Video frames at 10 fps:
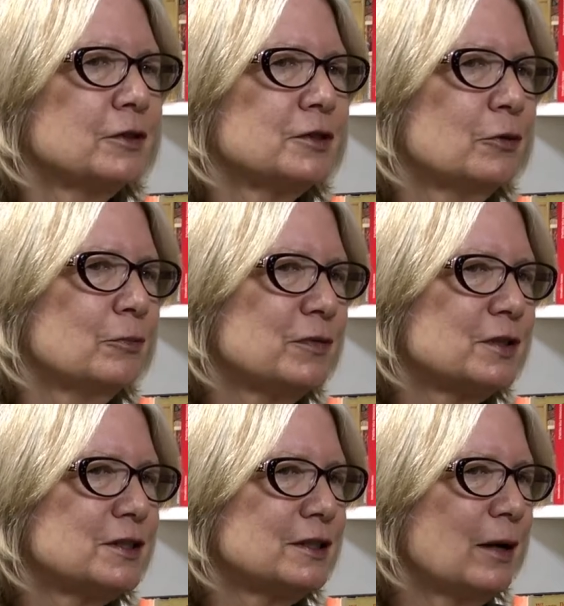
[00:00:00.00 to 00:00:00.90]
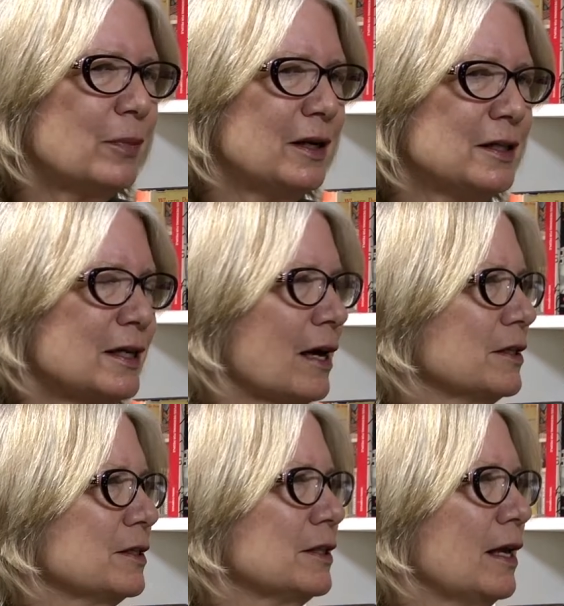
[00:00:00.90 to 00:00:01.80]
So somebody's got
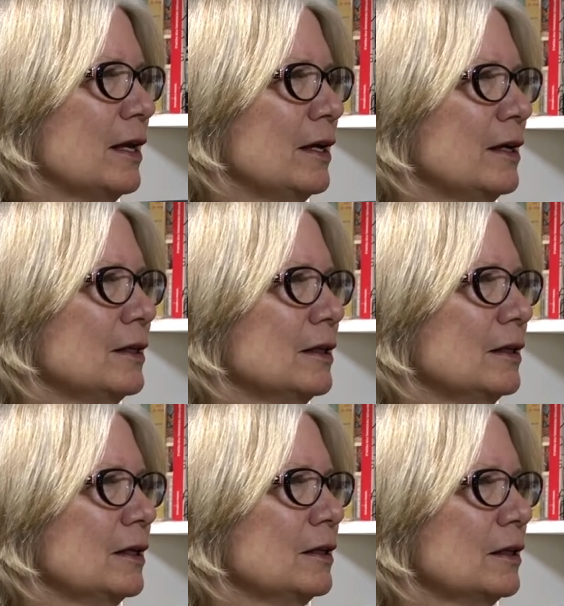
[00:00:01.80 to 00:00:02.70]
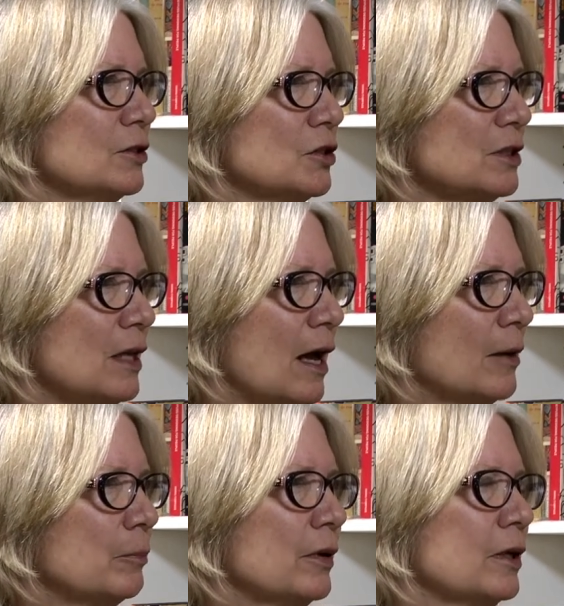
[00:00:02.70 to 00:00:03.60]
to say, let's stop.